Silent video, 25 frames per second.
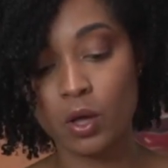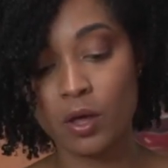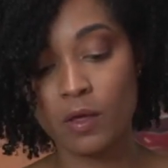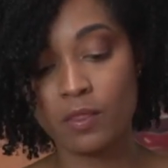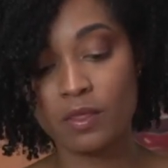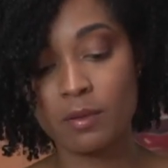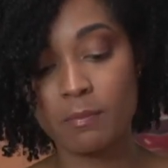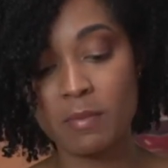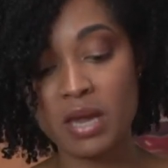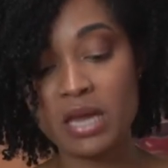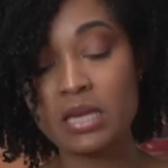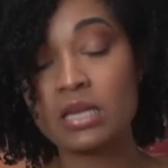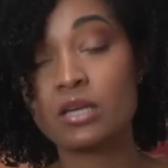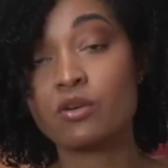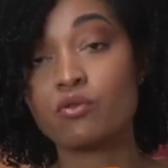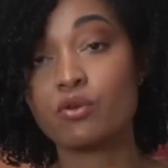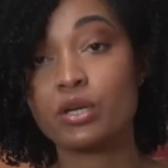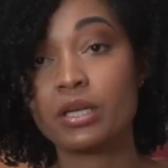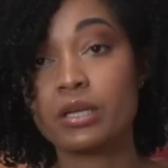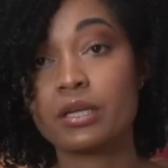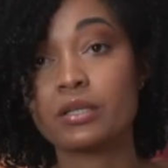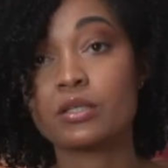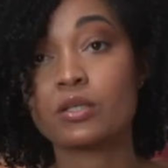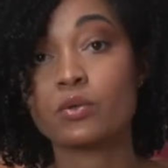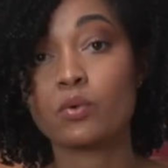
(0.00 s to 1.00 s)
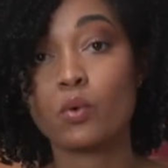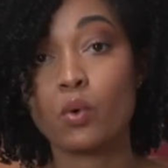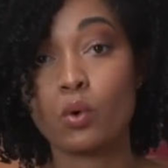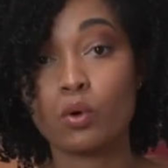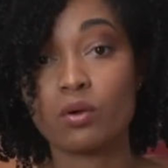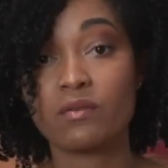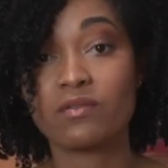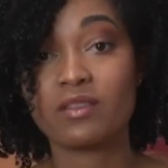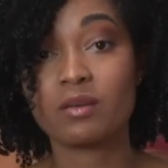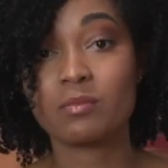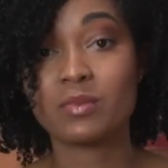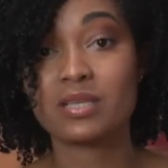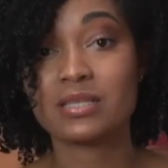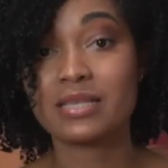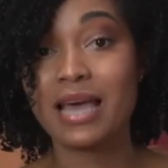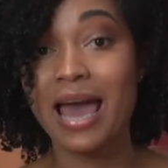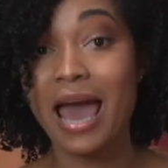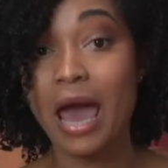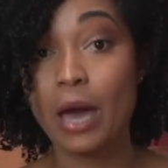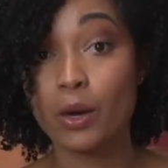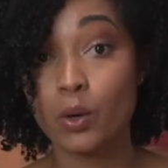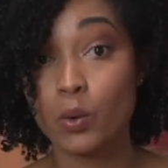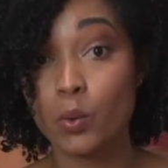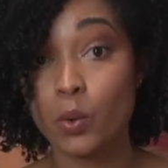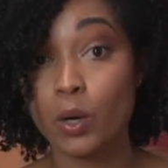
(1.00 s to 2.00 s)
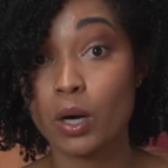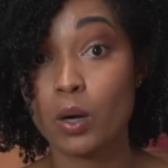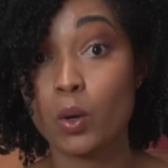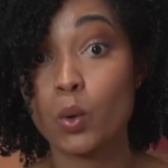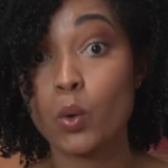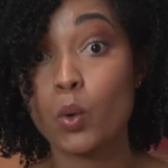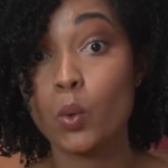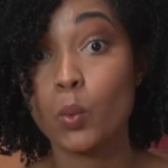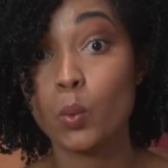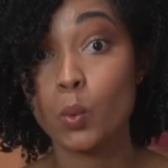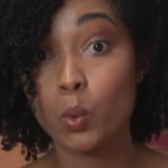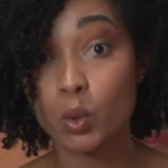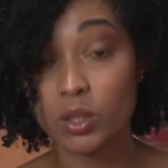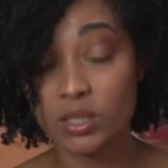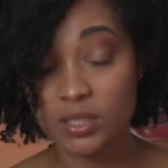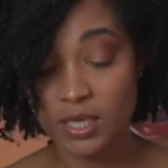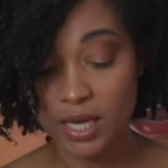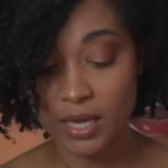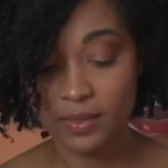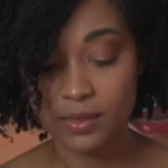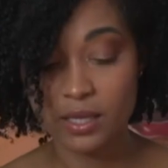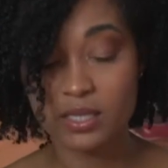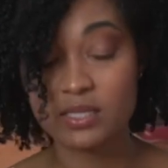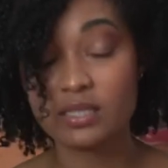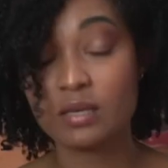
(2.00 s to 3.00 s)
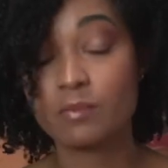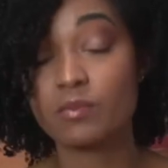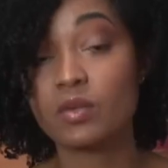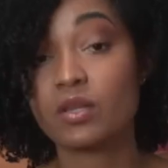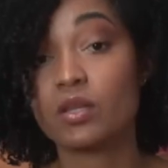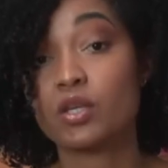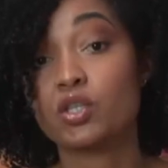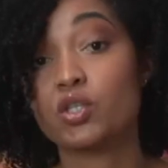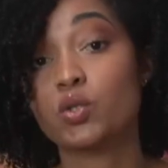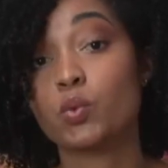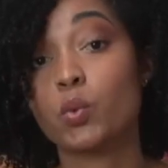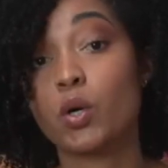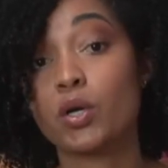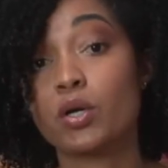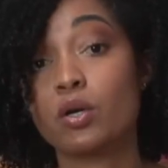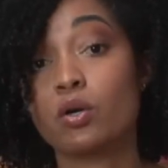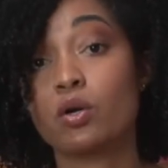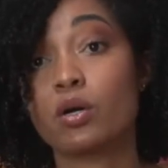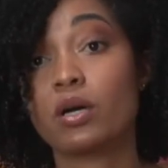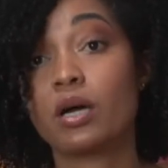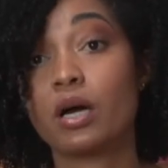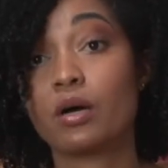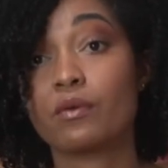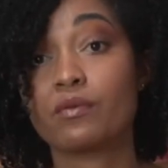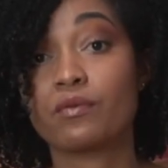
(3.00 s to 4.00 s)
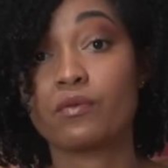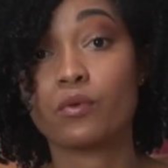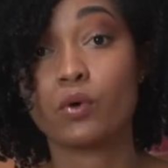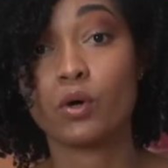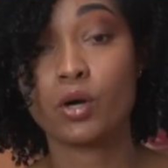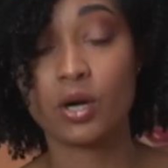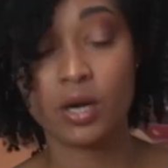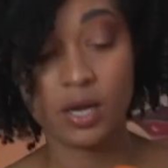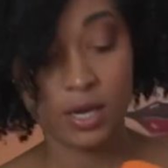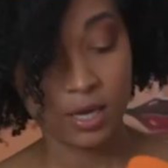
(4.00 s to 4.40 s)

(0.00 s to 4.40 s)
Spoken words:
main ingredient in all of them is aqua or water, and that's something that you want to look out for